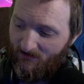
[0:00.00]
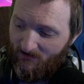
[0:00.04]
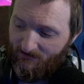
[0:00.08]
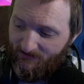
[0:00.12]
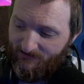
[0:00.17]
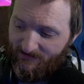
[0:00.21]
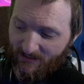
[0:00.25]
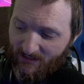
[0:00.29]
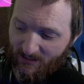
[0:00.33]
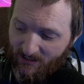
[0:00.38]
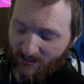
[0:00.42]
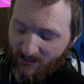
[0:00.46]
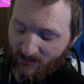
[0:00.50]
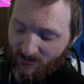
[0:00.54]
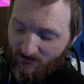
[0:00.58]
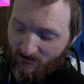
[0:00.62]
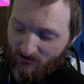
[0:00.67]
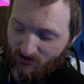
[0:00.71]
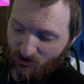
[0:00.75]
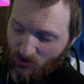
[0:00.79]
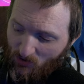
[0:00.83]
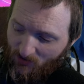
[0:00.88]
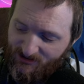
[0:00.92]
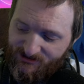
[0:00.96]
The
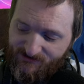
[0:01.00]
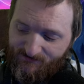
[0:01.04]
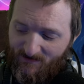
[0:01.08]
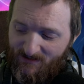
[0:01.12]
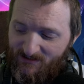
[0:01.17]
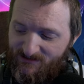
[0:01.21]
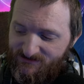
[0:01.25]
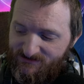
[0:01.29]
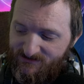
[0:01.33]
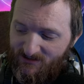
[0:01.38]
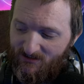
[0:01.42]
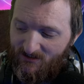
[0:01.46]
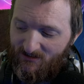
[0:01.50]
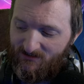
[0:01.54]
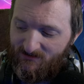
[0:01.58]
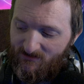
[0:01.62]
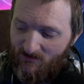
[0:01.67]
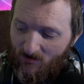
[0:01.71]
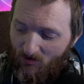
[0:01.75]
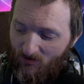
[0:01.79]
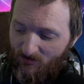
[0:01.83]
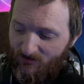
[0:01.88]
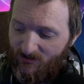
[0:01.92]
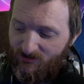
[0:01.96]
USB sticks
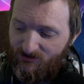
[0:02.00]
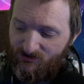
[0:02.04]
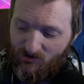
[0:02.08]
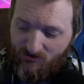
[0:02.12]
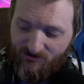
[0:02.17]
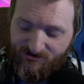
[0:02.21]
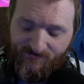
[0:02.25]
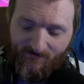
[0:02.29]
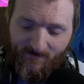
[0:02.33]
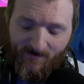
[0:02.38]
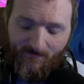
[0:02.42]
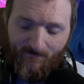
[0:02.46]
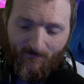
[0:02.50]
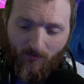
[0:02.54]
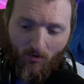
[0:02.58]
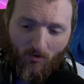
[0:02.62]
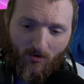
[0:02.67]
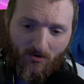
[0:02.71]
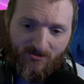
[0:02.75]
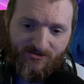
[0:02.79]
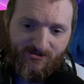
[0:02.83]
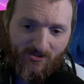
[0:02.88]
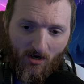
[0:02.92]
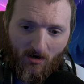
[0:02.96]
or the USB
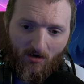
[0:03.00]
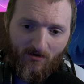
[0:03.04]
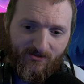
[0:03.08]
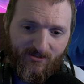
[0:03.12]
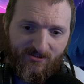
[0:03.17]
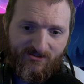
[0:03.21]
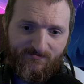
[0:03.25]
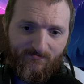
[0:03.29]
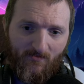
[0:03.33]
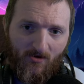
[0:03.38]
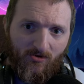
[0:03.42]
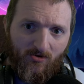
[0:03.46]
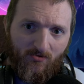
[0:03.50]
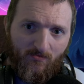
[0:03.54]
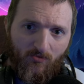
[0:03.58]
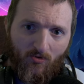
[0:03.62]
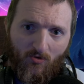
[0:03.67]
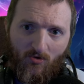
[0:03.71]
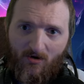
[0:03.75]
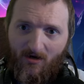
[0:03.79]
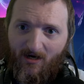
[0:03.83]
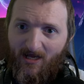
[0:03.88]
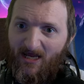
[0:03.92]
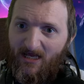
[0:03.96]
ports on this
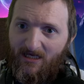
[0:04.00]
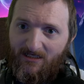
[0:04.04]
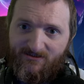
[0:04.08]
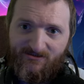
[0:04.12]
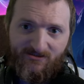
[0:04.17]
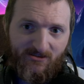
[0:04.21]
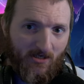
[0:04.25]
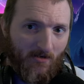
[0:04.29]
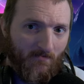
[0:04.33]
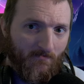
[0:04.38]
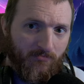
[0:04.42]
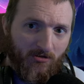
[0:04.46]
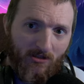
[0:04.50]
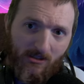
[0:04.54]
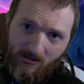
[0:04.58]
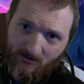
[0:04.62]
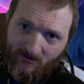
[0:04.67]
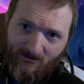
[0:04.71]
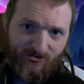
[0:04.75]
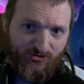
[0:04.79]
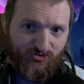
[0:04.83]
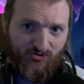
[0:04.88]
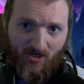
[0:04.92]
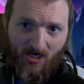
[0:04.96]
motherboard is
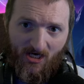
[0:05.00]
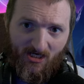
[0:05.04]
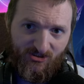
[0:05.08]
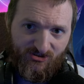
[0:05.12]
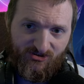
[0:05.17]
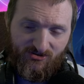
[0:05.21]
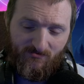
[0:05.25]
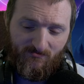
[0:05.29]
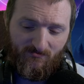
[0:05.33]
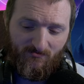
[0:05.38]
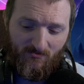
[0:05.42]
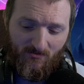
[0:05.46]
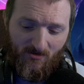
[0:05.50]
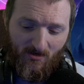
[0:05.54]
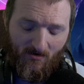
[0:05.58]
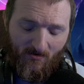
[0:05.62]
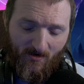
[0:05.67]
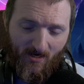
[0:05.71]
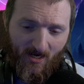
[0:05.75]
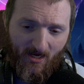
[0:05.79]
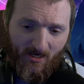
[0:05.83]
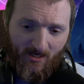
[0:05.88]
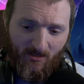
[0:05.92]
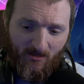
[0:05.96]
completely trash.
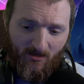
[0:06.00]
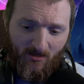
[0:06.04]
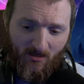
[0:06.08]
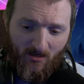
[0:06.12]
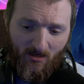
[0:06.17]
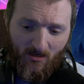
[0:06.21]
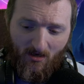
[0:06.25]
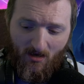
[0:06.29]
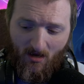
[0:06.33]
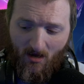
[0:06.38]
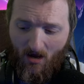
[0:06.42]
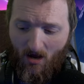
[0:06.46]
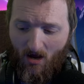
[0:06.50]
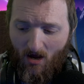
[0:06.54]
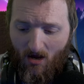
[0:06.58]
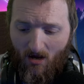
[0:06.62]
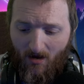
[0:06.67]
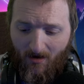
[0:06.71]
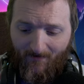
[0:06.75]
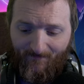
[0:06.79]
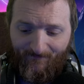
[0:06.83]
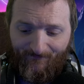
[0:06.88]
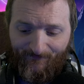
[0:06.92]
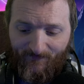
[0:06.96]
Okay.
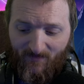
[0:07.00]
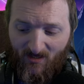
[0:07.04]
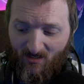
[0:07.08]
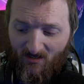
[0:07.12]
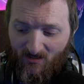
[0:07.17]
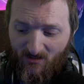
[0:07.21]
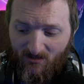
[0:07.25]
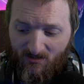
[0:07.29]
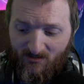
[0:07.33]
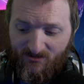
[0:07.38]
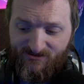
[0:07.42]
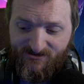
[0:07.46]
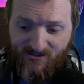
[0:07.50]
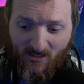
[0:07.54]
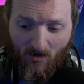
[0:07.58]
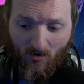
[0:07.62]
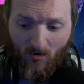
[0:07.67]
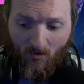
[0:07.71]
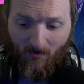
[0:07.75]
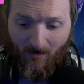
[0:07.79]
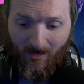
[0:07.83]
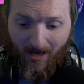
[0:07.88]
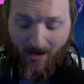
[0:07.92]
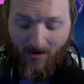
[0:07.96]
Um,
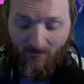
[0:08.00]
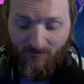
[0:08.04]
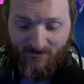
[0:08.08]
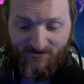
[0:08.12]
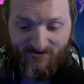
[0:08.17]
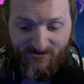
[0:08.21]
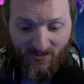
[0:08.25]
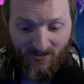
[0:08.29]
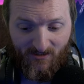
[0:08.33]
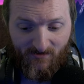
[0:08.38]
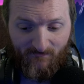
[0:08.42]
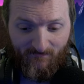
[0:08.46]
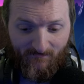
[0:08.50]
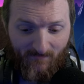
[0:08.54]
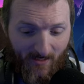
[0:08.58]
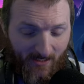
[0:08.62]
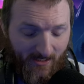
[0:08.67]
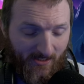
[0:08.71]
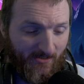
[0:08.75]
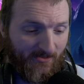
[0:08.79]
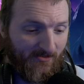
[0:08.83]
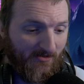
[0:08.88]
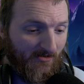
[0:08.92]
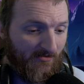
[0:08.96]
so I was like,
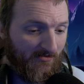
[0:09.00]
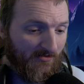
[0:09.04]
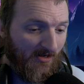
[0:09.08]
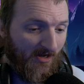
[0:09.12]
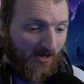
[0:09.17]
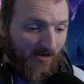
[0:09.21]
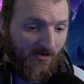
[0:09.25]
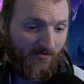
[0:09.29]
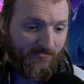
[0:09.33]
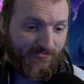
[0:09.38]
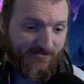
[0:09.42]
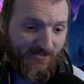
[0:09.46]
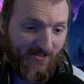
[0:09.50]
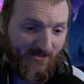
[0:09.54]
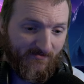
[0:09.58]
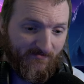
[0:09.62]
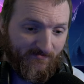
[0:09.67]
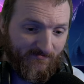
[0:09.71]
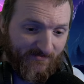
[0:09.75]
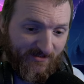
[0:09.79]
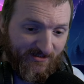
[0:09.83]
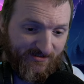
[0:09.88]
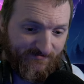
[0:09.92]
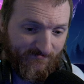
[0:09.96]
man, I, I, was like,
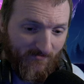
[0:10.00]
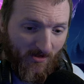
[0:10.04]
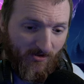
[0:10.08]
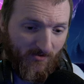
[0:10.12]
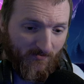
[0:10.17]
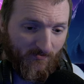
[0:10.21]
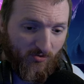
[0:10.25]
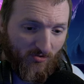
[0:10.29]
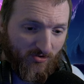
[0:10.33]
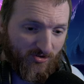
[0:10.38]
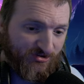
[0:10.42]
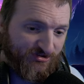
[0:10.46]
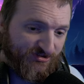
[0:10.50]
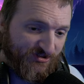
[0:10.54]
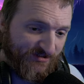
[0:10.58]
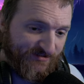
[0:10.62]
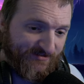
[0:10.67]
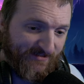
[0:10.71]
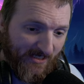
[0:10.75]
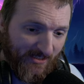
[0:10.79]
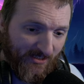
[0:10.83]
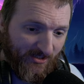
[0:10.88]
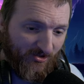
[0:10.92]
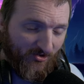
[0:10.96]
this motherboard's just
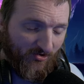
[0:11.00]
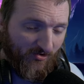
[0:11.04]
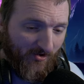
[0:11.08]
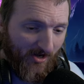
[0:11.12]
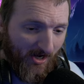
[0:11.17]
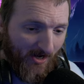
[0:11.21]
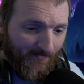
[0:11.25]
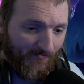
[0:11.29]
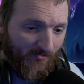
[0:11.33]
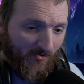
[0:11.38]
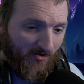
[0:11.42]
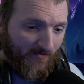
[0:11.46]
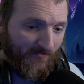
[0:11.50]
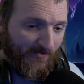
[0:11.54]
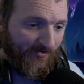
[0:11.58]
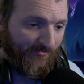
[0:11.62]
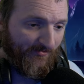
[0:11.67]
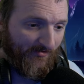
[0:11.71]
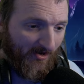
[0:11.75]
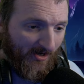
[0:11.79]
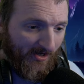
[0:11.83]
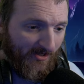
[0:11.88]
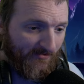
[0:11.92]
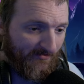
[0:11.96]
taking a crap on me,
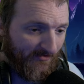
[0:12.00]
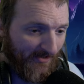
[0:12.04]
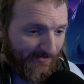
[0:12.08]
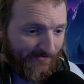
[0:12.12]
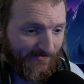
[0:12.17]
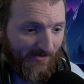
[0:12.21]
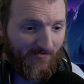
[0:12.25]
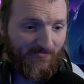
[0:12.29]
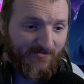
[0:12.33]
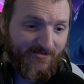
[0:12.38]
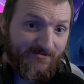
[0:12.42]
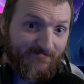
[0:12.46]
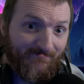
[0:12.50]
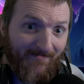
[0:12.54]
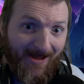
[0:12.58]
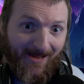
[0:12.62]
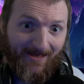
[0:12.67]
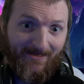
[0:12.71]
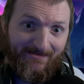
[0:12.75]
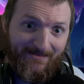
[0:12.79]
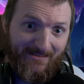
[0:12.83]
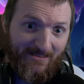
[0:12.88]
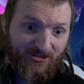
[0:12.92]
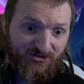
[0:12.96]
right? Like that was my
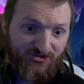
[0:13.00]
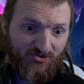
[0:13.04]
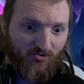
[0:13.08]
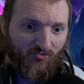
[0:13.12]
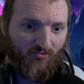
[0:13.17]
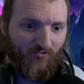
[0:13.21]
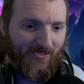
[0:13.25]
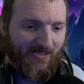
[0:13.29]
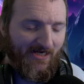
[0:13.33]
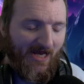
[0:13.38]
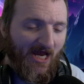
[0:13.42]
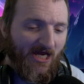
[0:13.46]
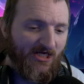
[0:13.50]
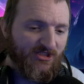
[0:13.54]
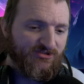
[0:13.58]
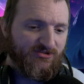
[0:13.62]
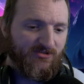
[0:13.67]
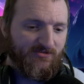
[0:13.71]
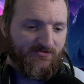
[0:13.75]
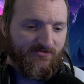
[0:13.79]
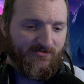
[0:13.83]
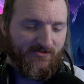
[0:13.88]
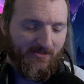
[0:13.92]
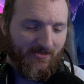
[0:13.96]
initial
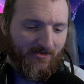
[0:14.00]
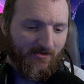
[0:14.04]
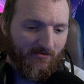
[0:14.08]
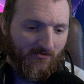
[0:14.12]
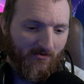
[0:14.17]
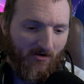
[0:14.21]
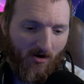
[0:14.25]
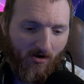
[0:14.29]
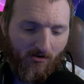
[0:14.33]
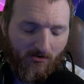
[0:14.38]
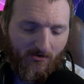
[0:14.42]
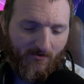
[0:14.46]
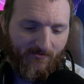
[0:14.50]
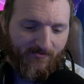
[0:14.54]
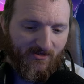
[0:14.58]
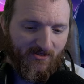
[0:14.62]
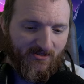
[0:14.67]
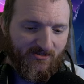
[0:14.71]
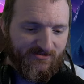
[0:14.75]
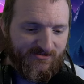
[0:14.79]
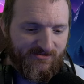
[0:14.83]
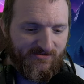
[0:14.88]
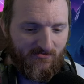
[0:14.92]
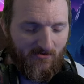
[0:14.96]
reaction to all of
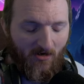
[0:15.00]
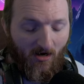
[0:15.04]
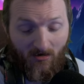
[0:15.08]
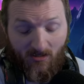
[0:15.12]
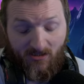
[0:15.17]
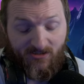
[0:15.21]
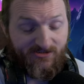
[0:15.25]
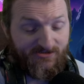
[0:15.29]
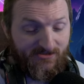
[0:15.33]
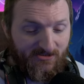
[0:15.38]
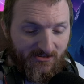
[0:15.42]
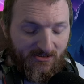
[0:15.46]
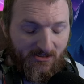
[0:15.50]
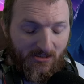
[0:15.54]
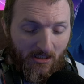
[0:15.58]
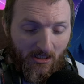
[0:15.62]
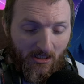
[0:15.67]
this, honestly.